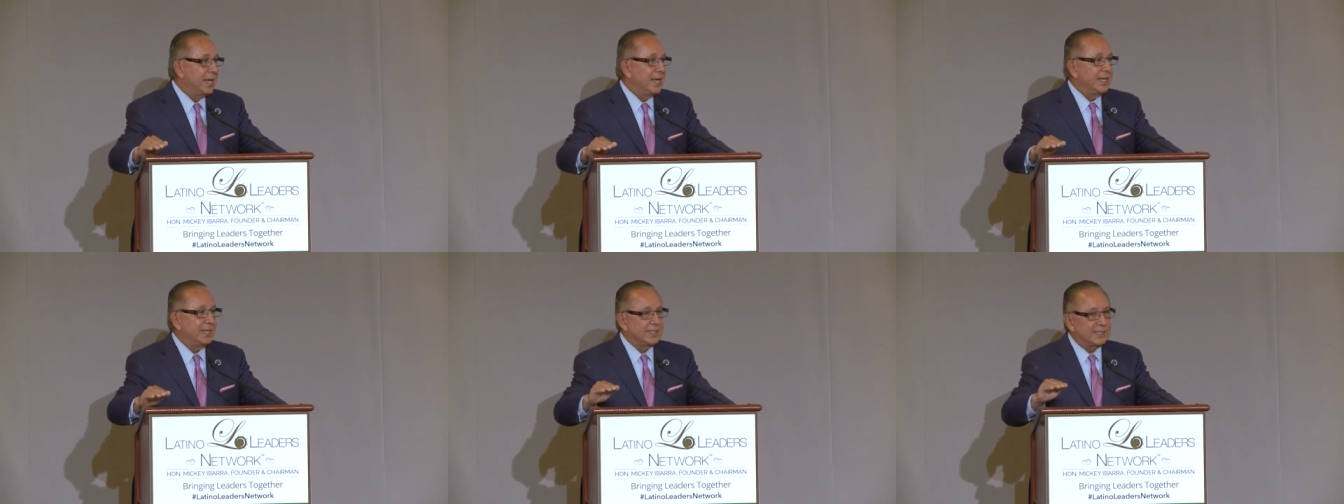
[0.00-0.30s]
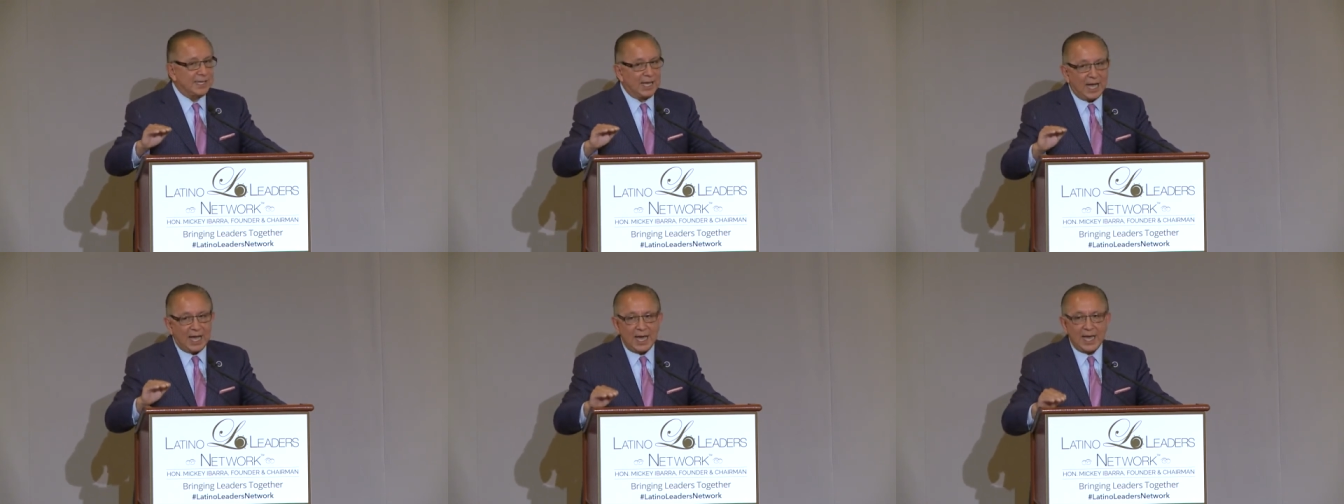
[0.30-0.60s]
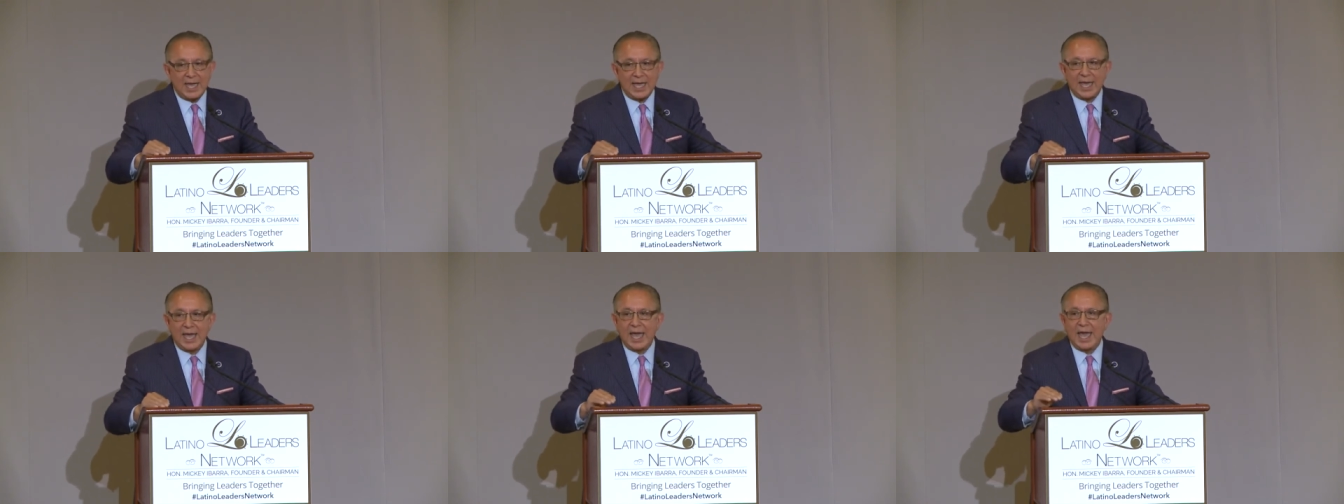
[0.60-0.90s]
is
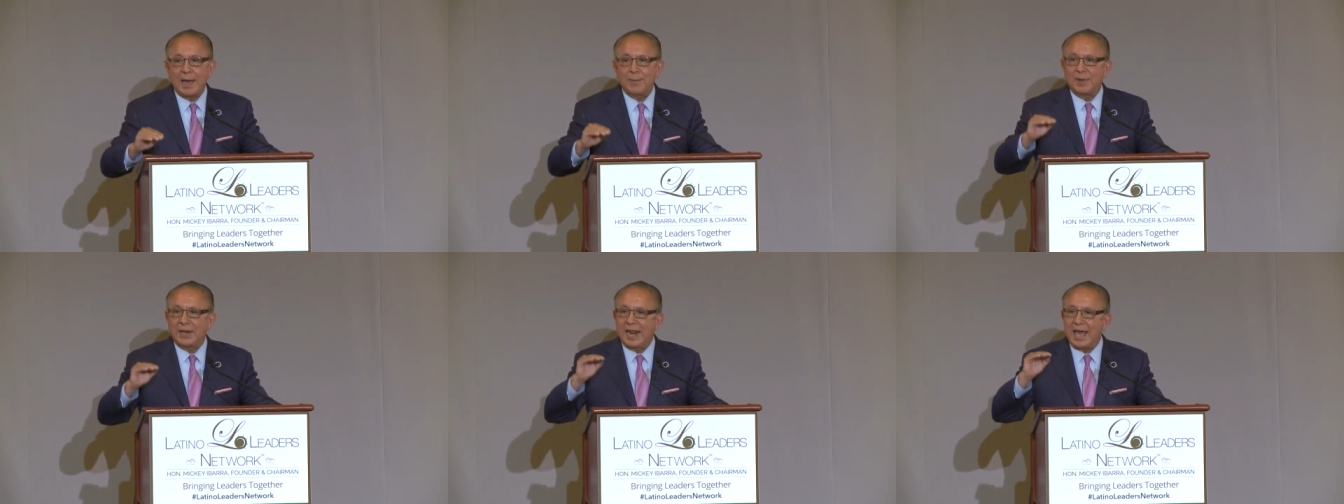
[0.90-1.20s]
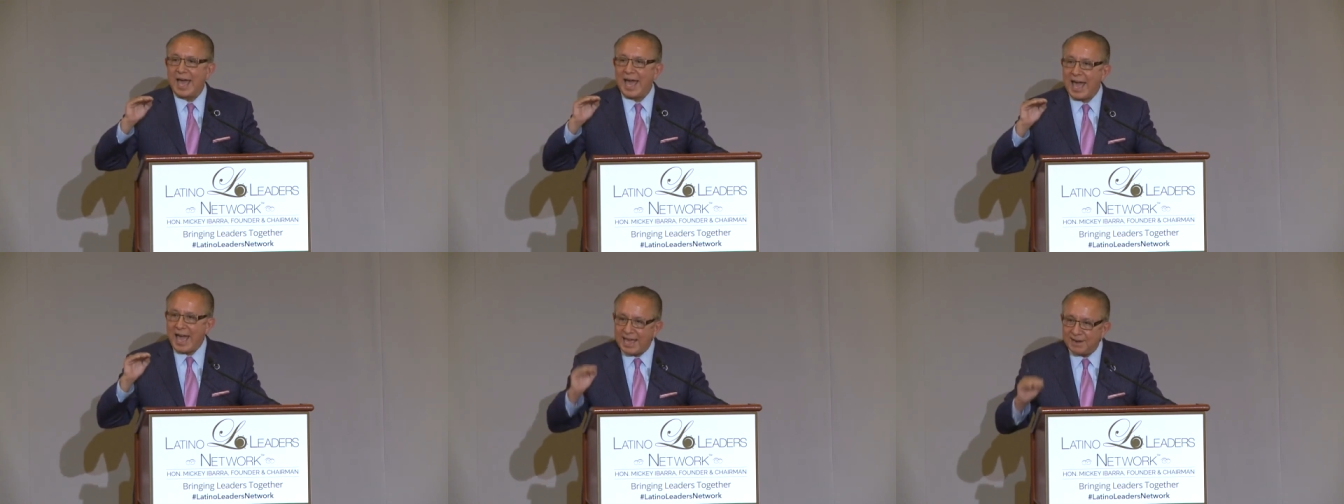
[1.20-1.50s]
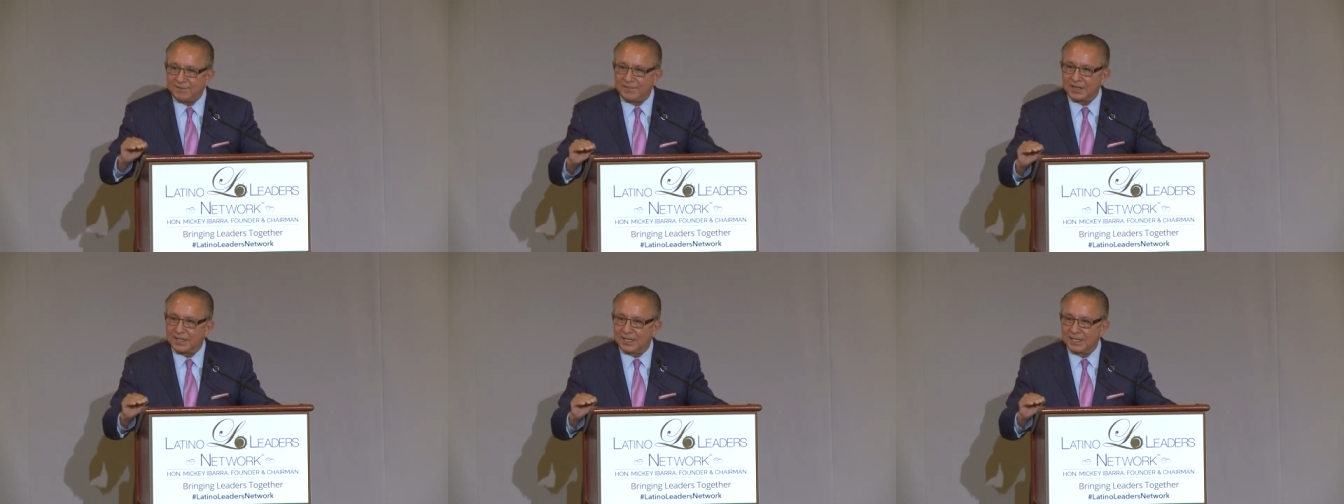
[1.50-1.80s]
I am an
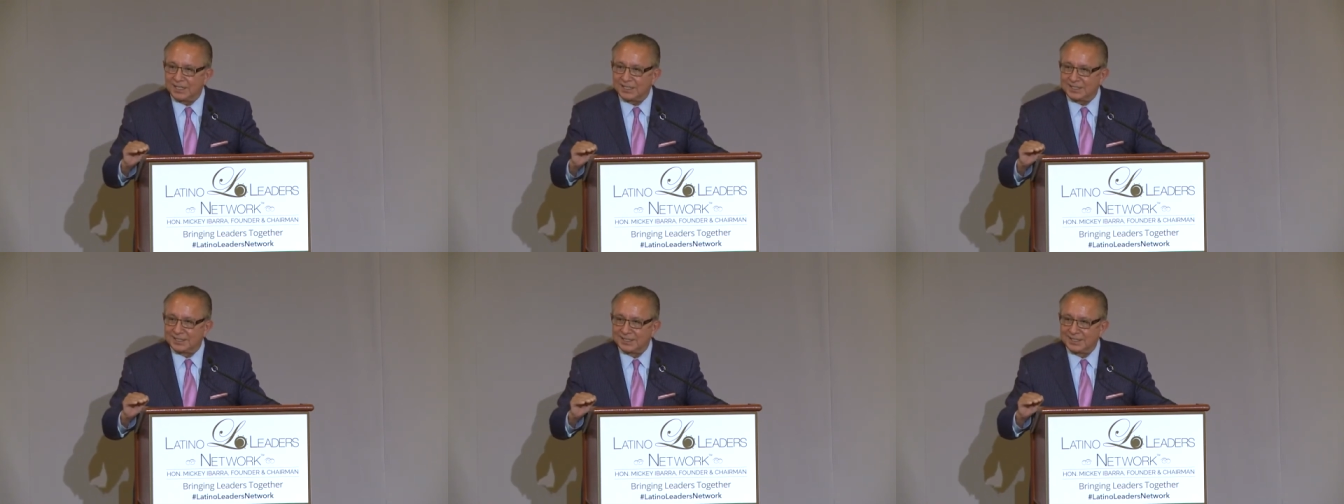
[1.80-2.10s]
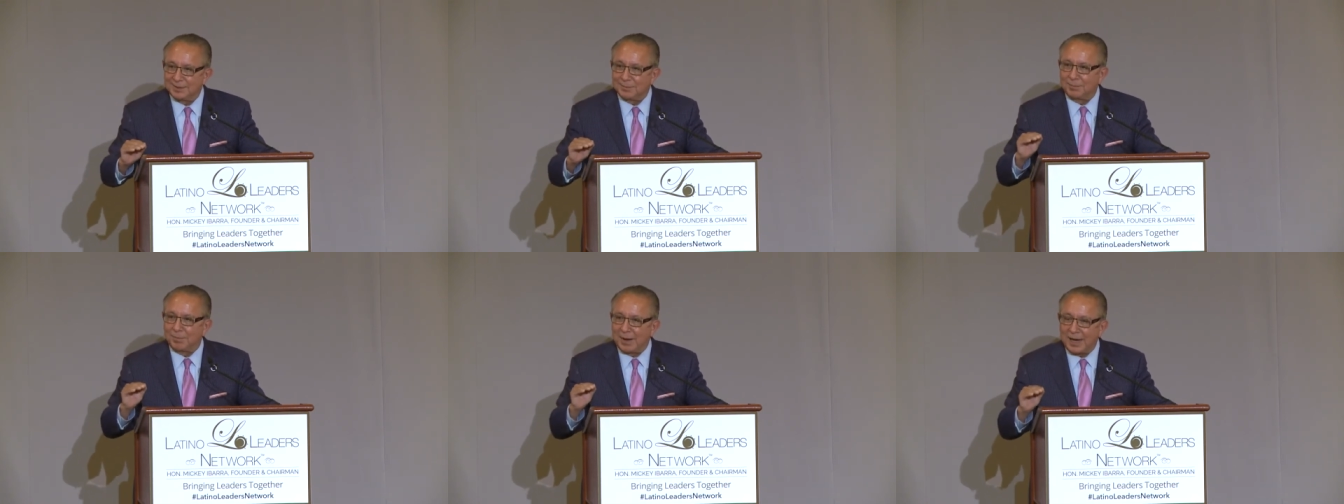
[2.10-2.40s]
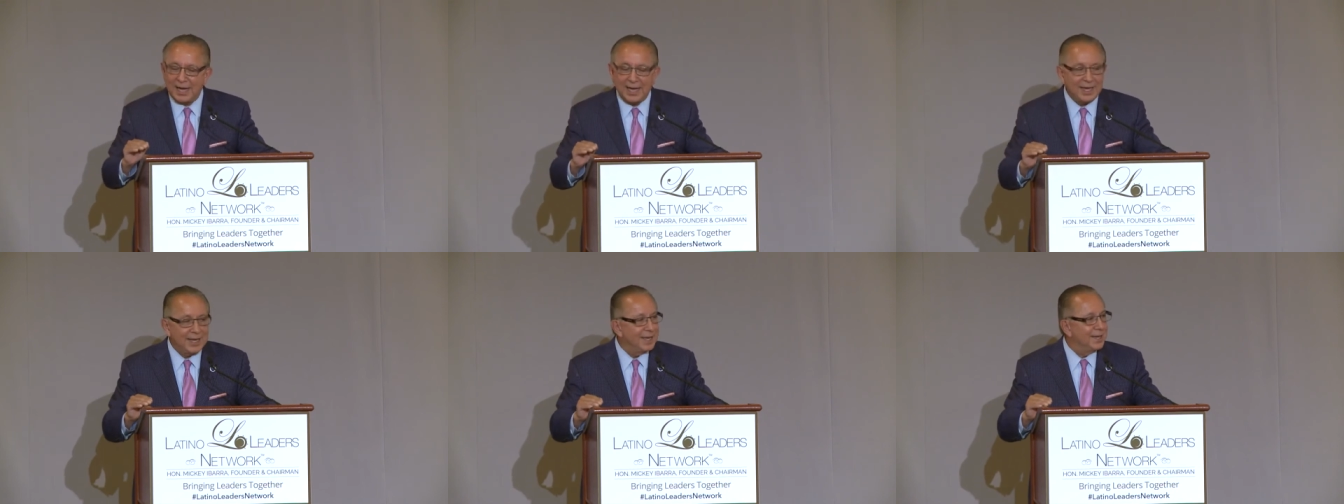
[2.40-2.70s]
advocate
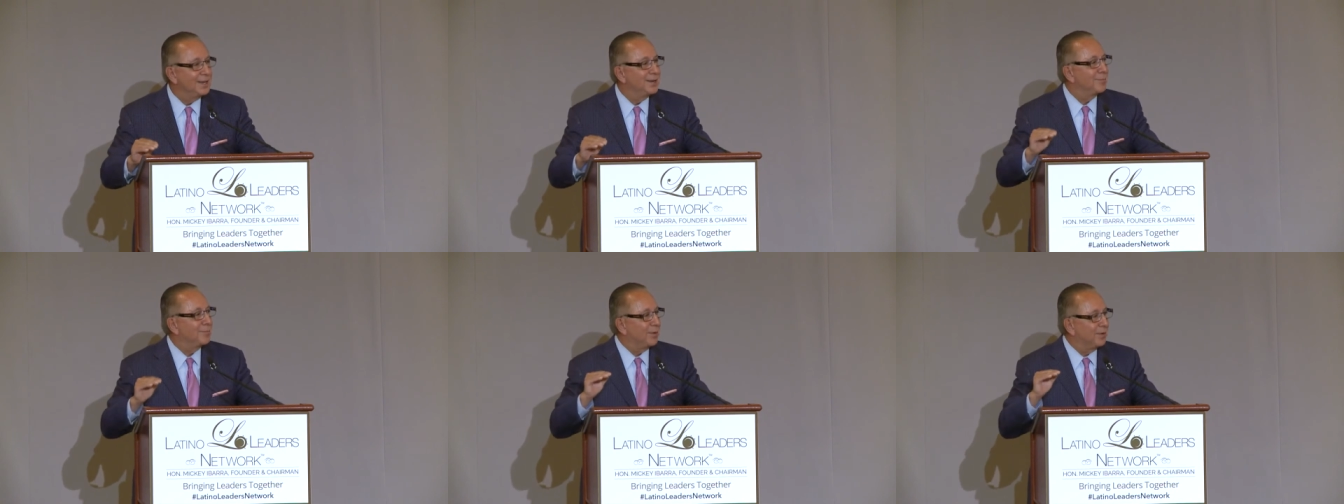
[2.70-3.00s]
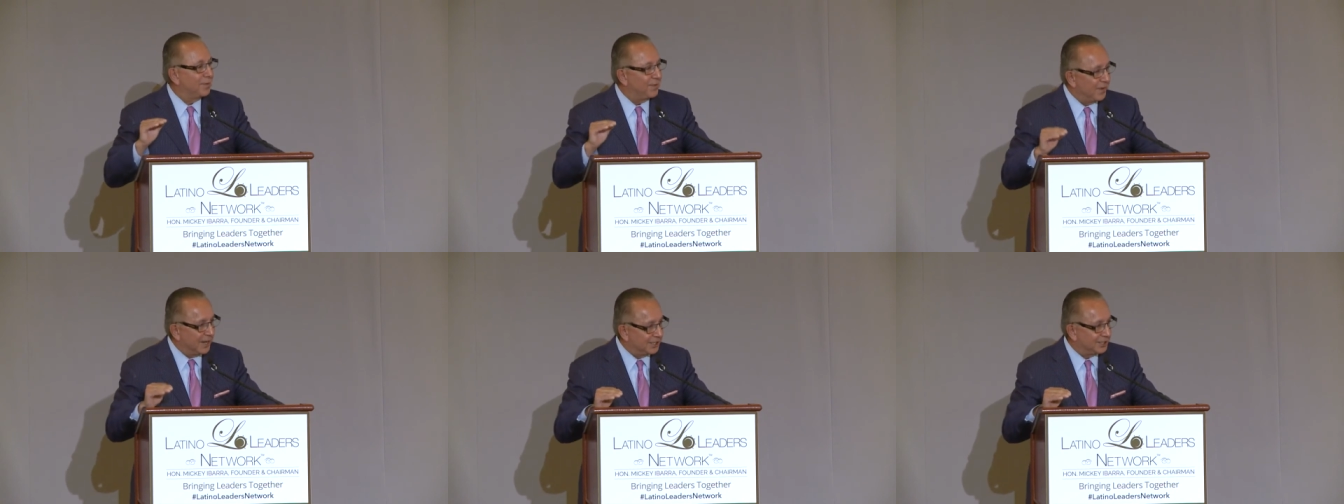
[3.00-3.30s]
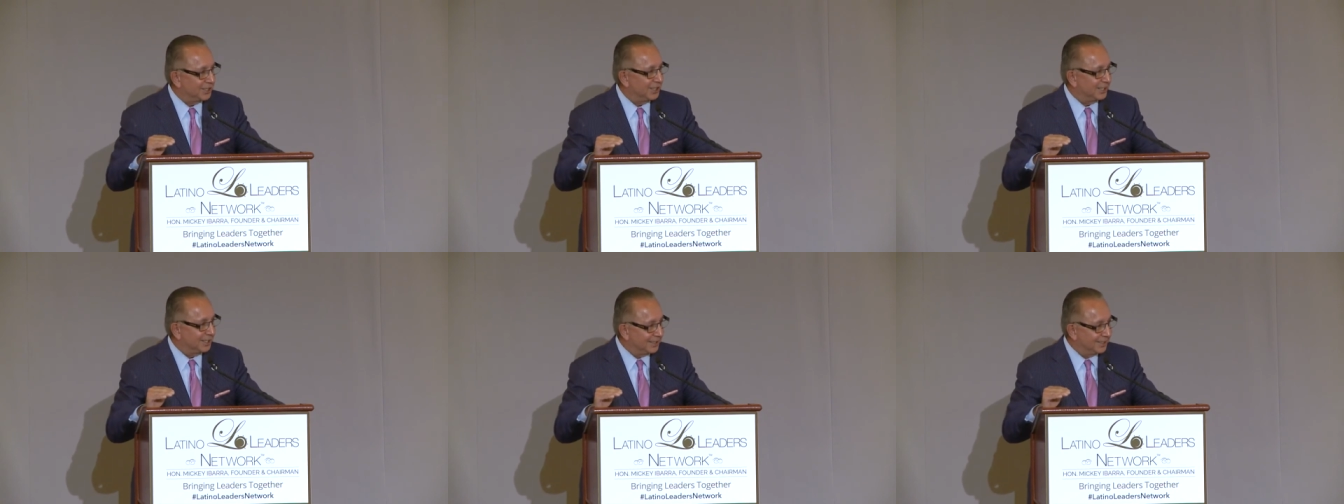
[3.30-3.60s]
by
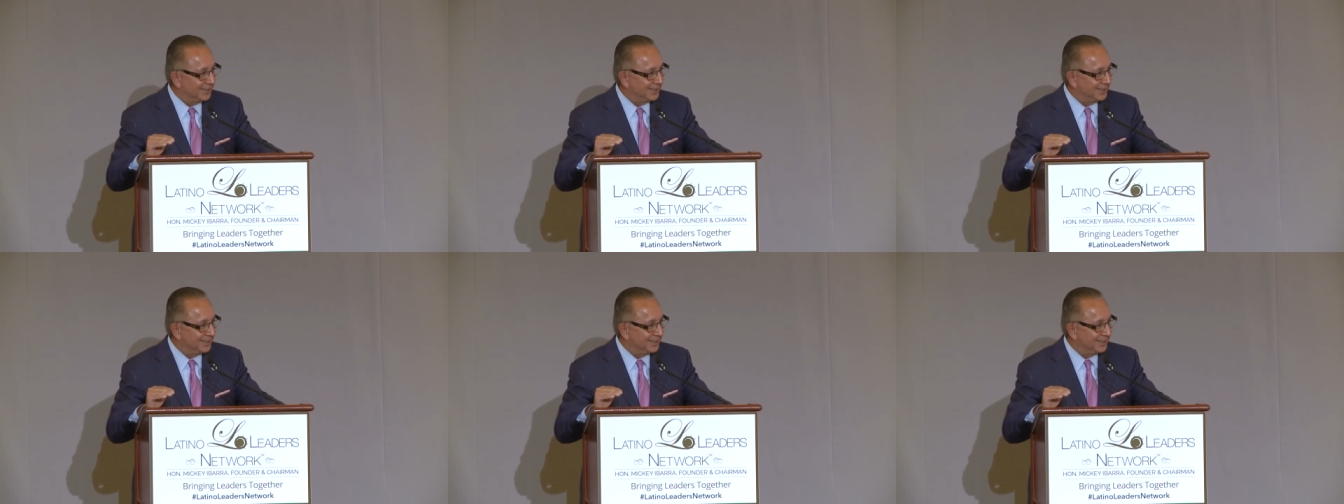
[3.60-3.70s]
profession.